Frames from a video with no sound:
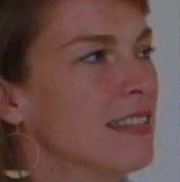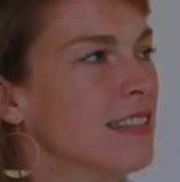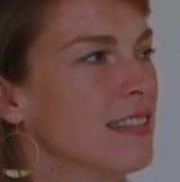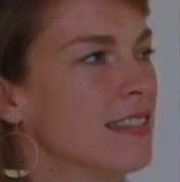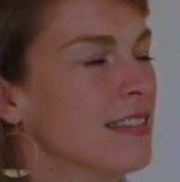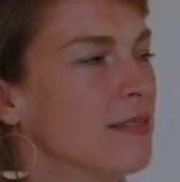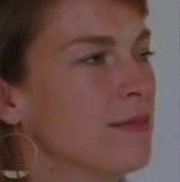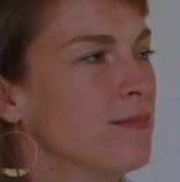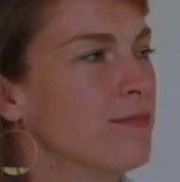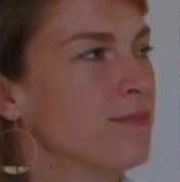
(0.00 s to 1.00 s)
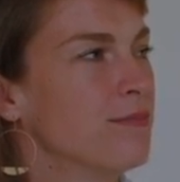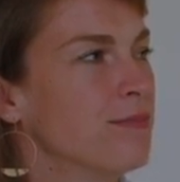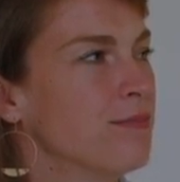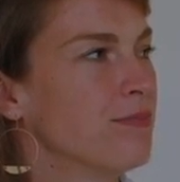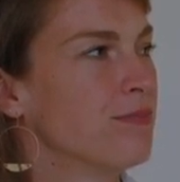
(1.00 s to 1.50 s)

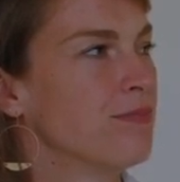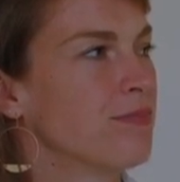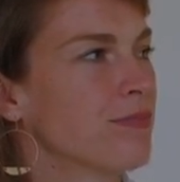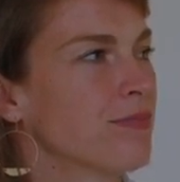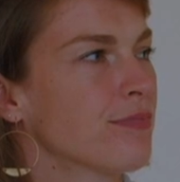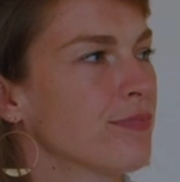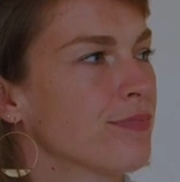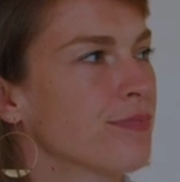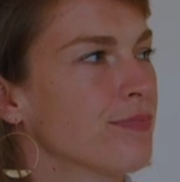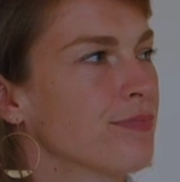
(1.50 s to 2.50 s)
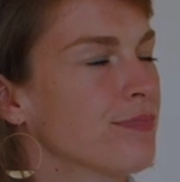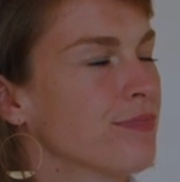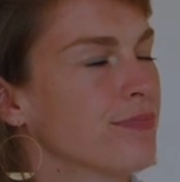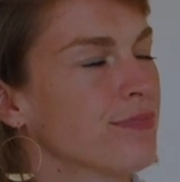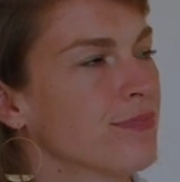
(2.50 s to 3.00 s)

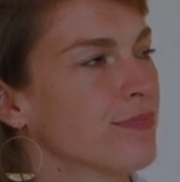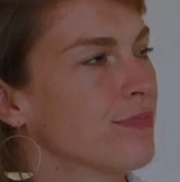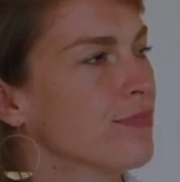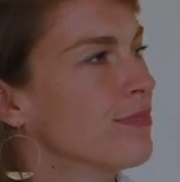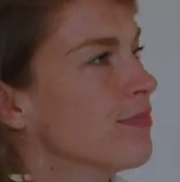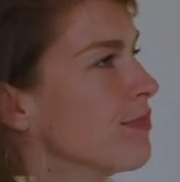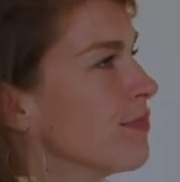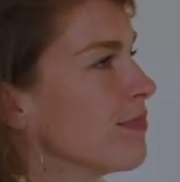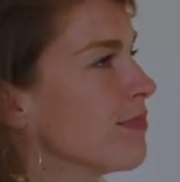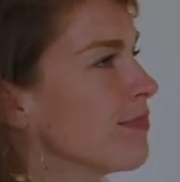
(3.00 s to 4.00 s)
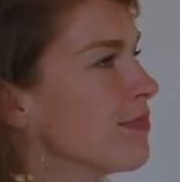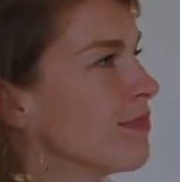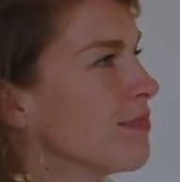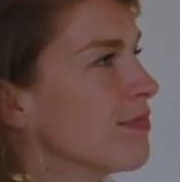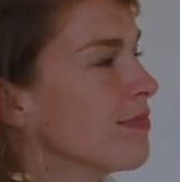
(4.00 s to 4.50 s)

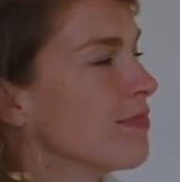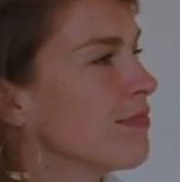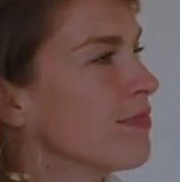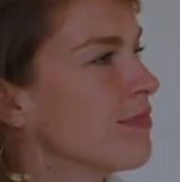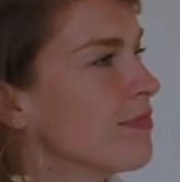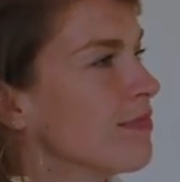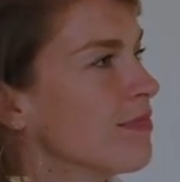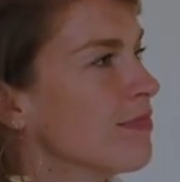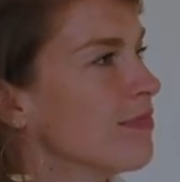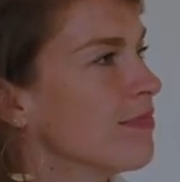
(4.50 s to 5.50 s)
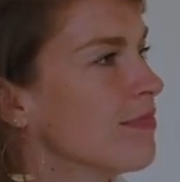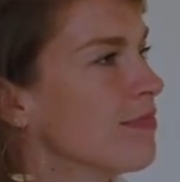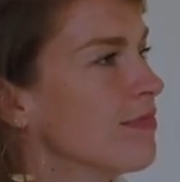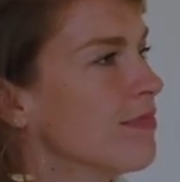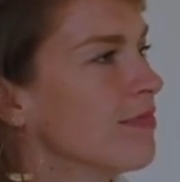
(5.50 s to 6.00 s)

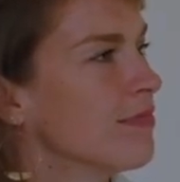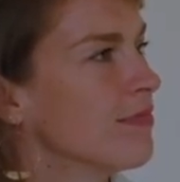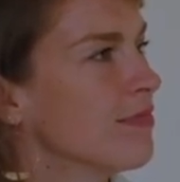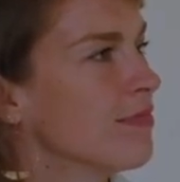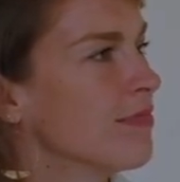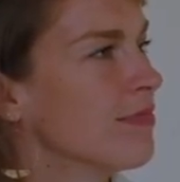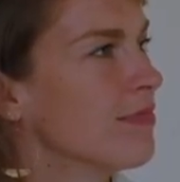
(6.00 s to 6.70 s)
[no speech]